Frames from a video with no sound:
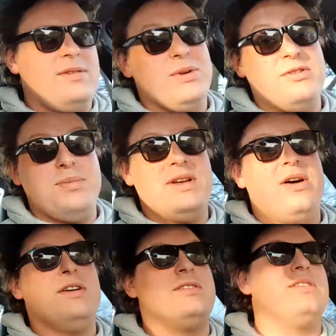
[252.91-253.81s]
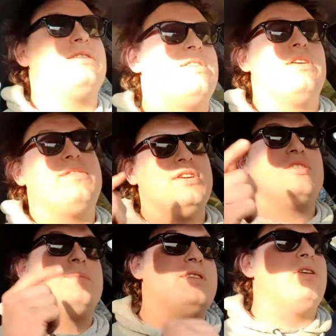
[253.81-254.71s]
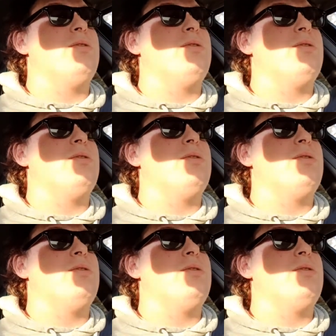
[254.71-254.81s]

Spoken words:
which will be nice, because I've got a few jobs to do on the